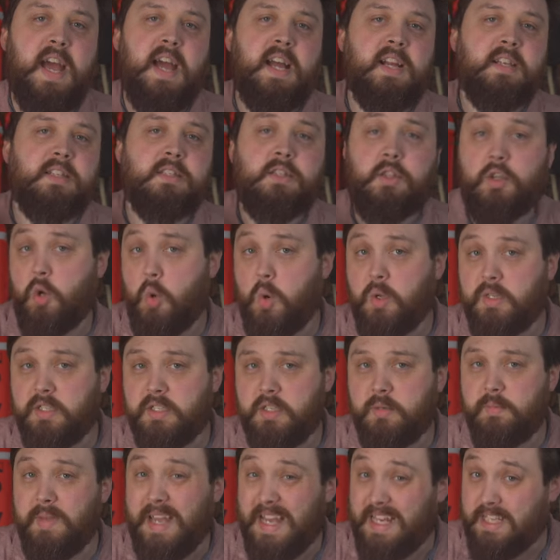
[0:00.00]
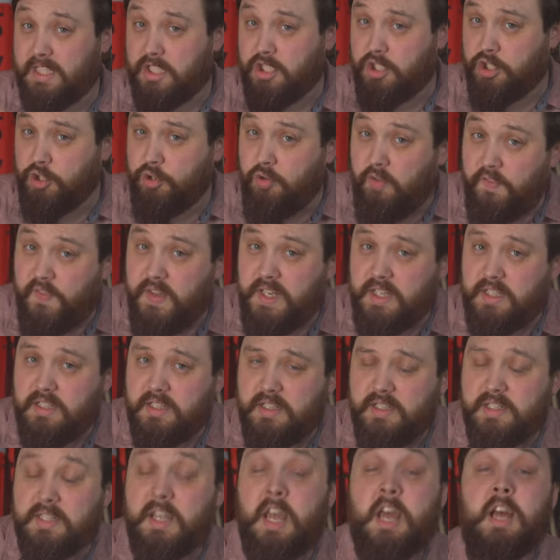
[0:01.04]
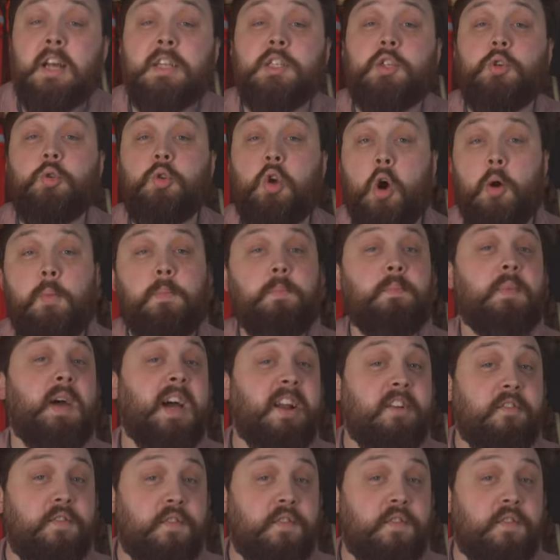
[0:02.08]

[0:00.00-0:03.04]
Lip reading: and the Quantum has two features to combat